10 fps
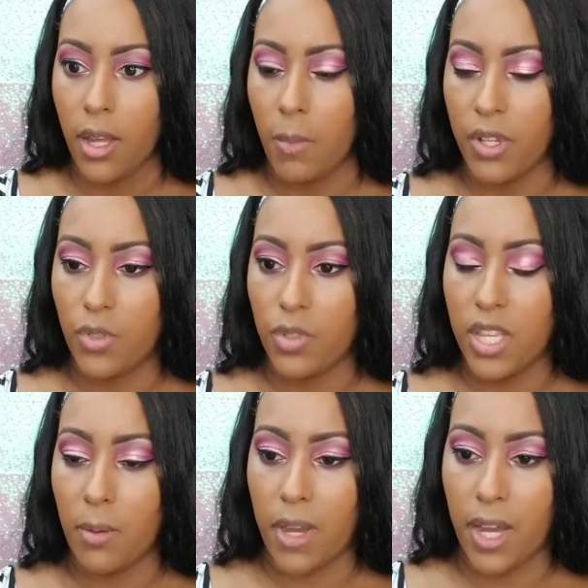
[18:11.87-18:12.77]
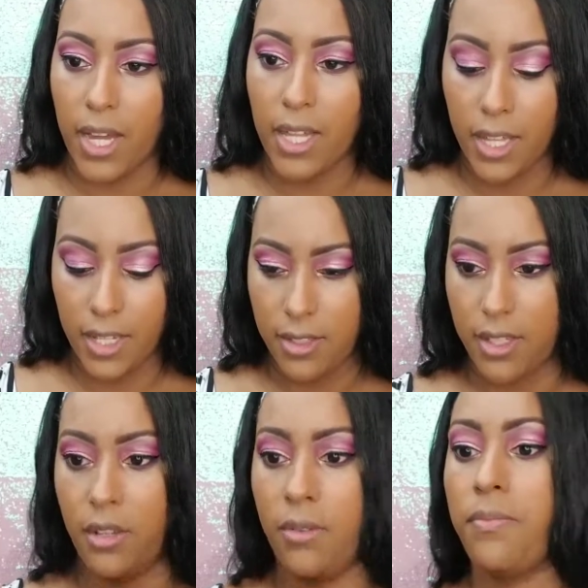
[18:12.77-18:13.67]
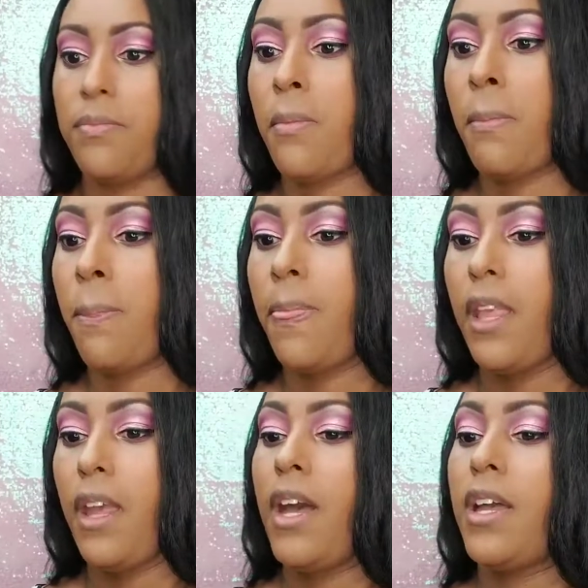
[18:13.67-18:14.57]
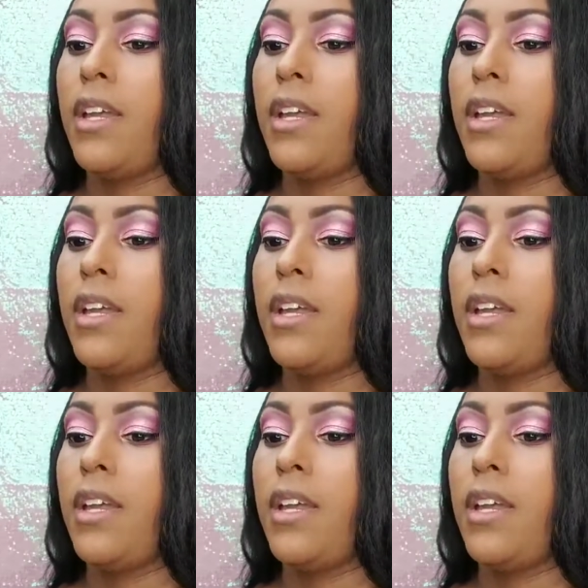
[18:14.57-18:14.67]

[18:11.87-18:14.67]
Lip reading: But to set my highlights, I